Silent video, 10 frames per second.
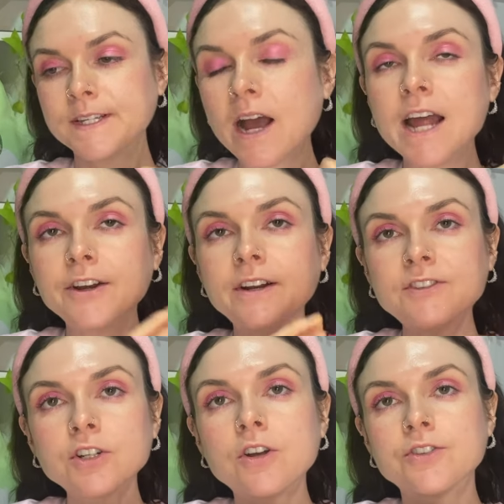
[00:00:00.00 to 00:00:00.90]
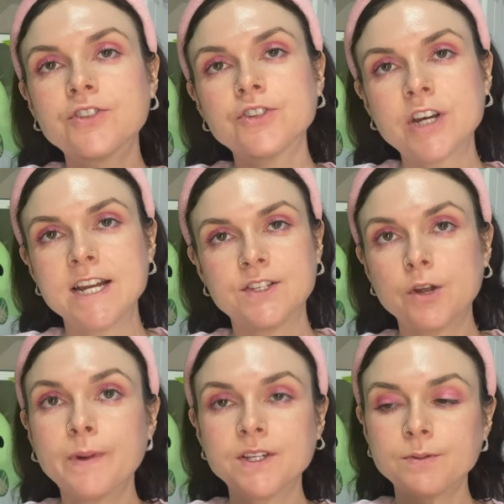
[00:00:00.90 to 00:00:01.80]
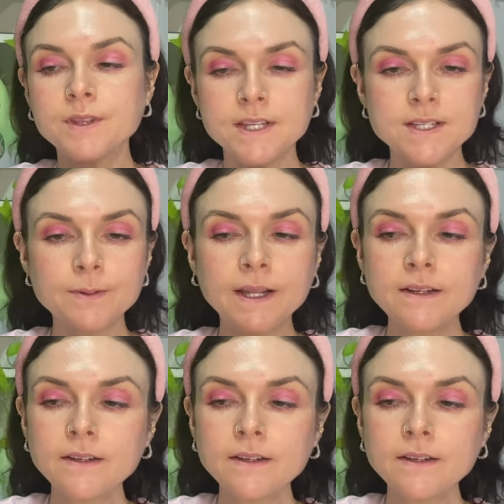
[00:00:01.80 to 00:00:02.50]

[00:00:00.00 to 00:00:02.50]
I don't have to concentrate so much with this one.